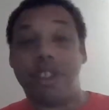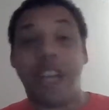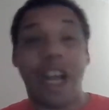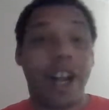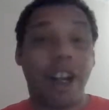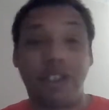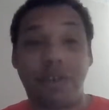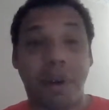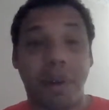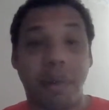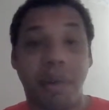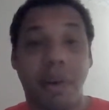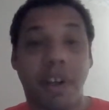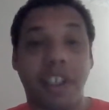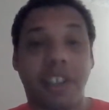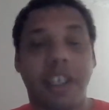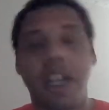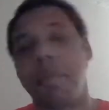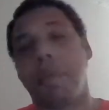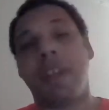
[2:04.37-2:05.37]
There's what we
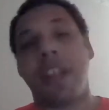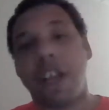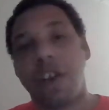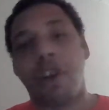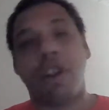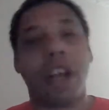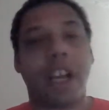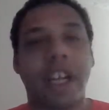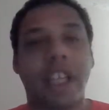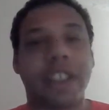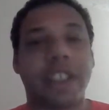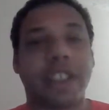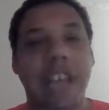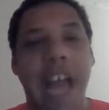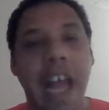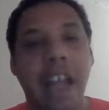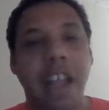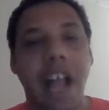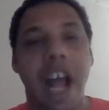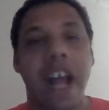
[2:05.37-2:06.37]
want to see. But then you look at a
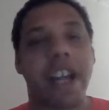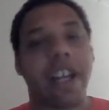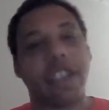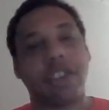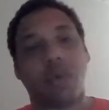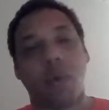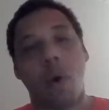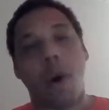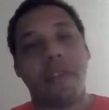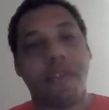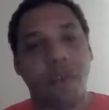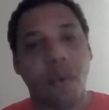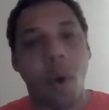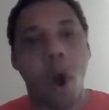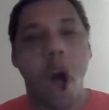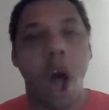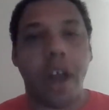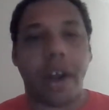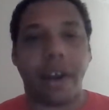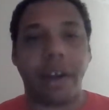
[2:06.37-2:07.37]
stat line and it's
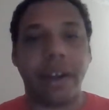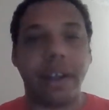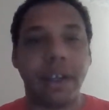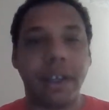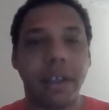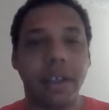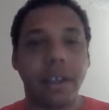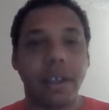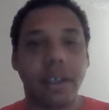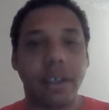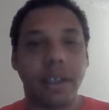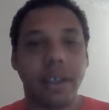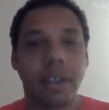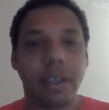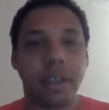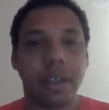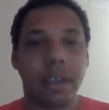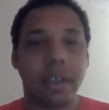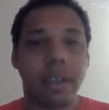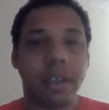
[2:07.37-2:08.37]
1-for-1.
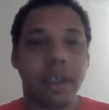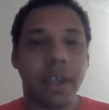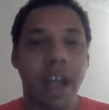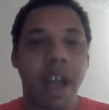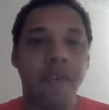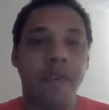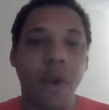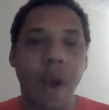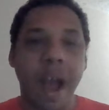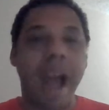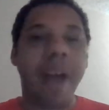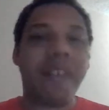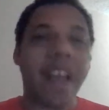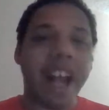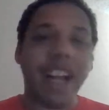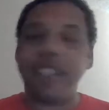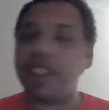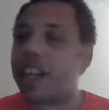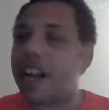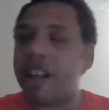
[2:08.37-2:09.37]
If you have
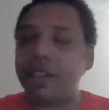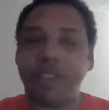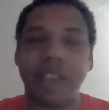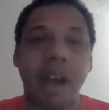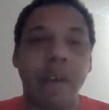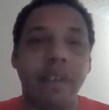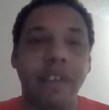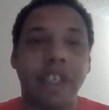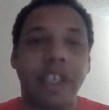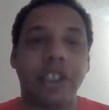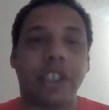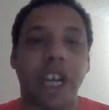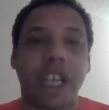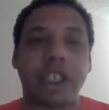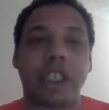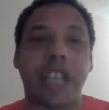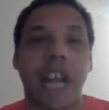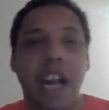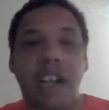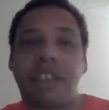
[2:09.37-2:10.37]
that, he's going to have 17
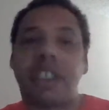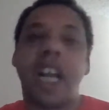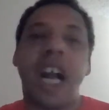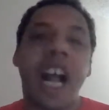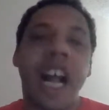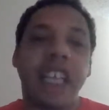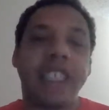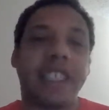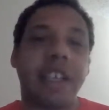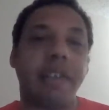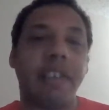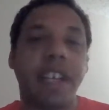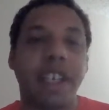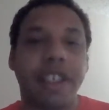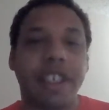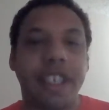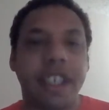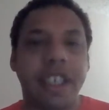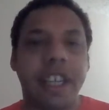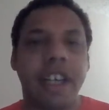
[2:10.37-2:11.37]
touchdowns and
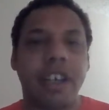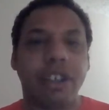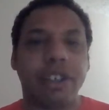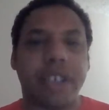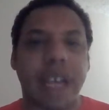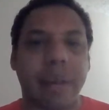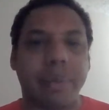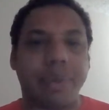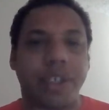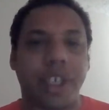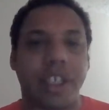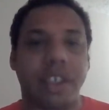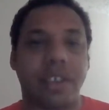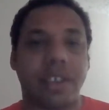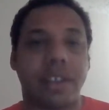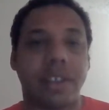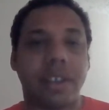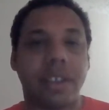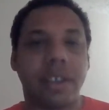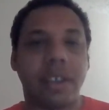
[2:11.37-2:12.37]
17
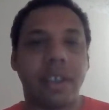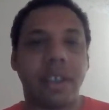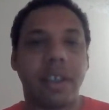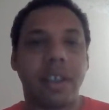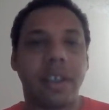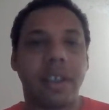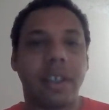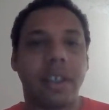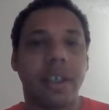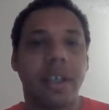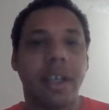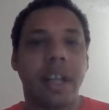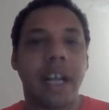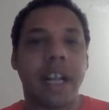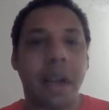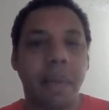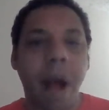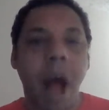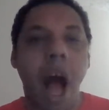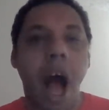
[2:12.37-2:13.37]
interceptions. Like,
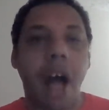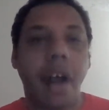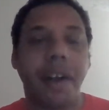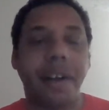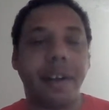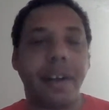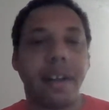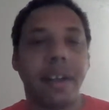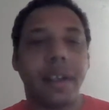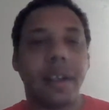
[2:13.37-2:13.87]
come on.